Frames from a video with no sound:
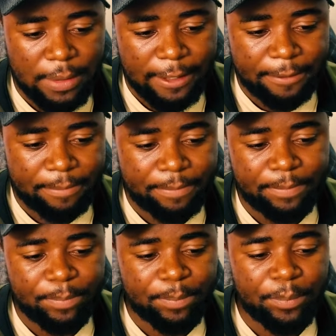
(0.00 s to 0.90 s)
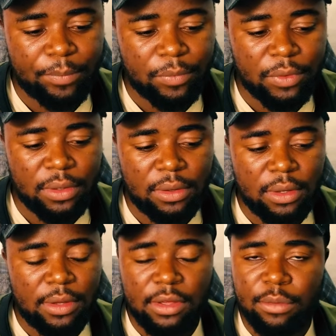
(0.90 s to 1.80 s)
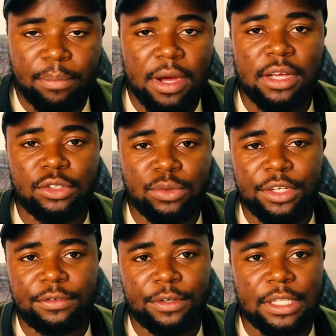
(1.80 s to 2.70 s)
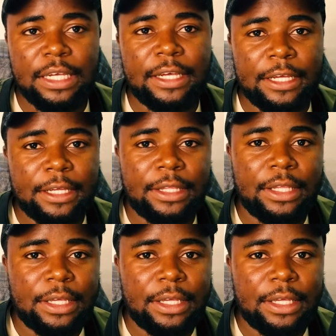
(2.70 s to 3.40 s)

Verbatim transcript: um, your password for the